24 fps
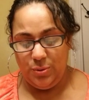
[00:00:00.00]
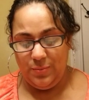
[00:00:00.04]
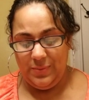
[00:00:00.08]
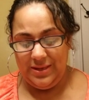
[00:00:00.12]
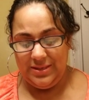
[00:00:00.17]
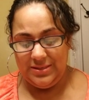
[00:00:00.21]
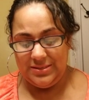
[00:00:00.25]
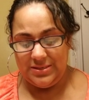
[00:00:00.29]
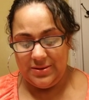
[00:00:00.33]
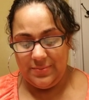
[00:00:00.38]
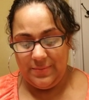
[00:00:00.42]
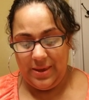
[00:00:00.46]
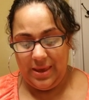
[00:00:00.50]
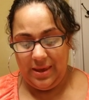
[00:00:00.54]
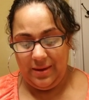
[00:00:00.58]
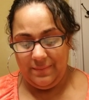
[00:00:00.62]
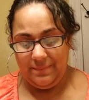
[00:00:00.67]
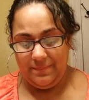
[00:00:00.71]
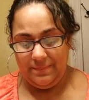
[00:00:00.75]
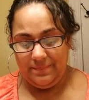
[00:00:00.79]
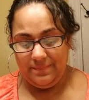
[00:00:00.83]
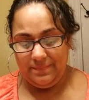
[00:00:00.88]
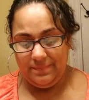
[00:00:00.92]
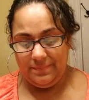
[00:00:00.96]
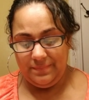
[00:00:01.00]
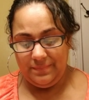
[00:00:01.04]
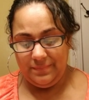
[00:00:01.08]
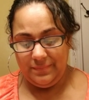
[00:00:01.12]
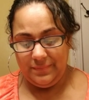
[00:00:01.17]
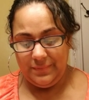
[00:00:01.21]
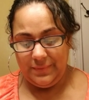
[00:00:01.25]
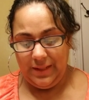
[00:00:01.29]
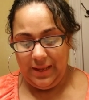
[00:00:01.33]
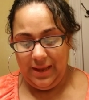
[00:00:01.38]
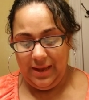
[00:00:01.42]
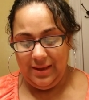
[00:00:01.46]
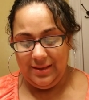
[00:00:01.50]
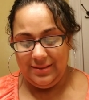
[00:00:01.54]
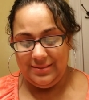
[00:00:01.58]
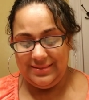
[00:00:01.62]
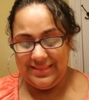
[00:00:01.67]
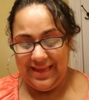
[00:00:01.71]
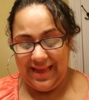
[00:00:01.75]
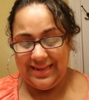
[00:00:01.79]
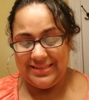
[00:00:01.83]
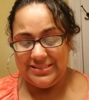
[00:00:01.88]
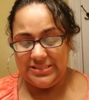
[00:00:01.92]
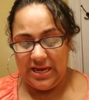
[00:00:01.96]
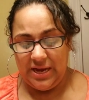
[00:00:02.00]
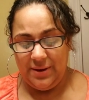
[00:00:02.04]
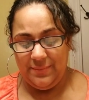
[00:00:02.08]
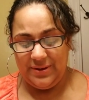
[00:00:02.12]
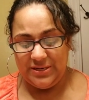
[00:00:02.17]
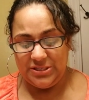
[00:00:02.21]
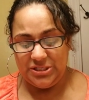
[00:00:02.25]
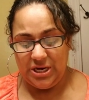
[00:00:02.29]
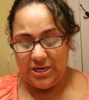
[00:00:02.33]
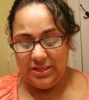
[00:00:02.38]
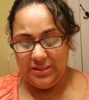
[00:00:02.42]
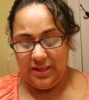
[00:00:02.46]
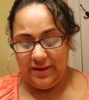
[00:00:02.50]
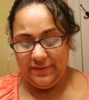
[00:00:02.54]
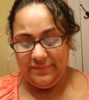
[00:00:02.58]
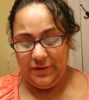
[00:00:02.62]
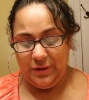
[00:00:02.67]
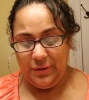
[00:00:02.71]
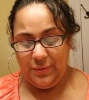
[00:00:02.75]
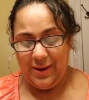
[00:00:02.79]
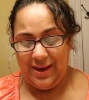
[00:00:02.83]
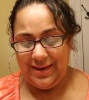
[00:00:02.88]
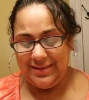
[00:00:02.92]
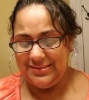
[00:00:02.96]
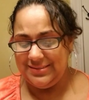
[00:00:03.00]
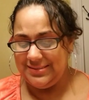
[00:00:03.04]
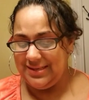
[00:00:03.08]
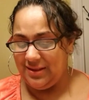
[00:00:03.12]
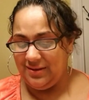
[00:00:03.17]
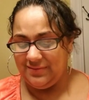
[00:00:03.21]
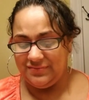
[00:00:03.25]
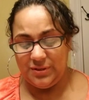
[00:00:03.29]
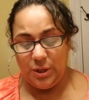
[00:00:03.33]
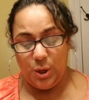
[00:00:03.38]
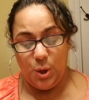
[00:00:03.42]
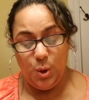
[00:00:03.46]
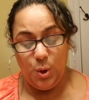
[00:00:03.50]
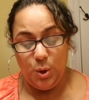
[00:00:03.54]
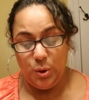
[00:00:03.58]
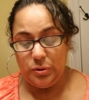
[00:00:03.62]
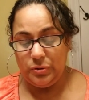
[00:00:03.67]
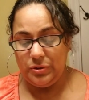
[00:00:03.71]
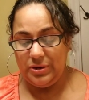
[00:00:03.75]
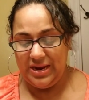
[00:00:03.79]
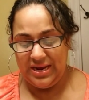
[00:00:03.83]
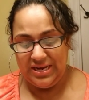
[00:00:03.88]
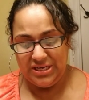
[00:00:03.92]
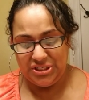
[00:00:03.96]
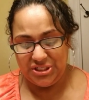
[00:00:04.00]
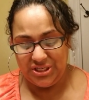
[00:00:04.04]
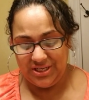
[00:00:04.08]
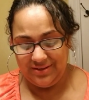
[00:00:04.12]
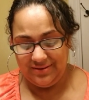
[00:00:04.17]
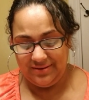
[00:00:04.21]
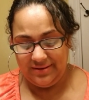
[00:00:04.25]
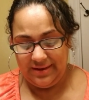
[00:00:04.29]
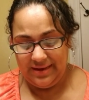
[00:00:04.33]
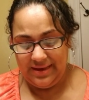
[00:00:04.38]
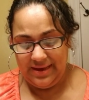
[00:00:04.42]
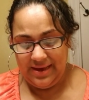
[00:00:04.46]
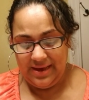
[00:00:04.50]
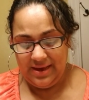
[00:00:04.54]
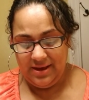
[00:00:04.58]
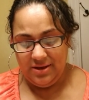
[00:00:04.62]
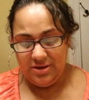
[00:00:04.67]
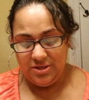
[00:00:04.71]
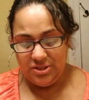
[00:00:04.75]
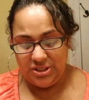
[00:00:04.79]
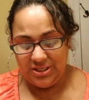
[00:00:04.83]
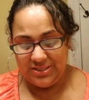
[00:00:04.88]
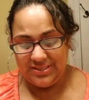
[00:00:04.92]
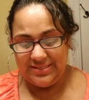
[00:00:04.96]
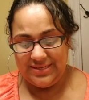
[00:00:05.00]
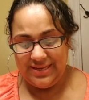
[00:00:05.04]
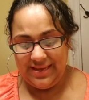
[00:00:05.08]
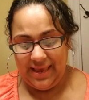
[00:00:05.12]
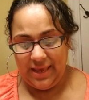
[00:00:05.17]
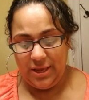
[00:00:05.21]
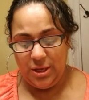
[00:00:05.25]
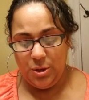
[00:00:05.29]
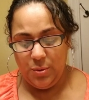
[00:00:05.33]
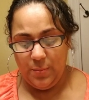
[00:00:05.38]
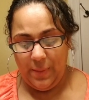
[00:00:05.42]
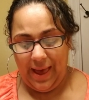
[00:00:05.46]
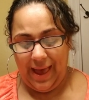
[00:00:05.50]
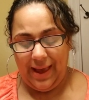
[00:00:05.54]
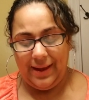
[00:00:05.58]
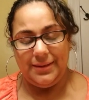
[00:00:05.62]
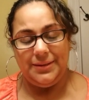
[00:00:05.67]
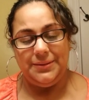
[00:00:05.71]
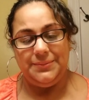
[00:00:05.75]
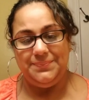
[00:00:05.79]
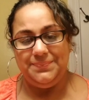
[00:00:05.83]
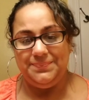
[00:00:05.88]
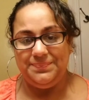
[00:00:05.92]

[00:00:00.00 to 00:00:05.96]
you mean to me. That's how much I love you. I'd sell off the whole creation just to get you back.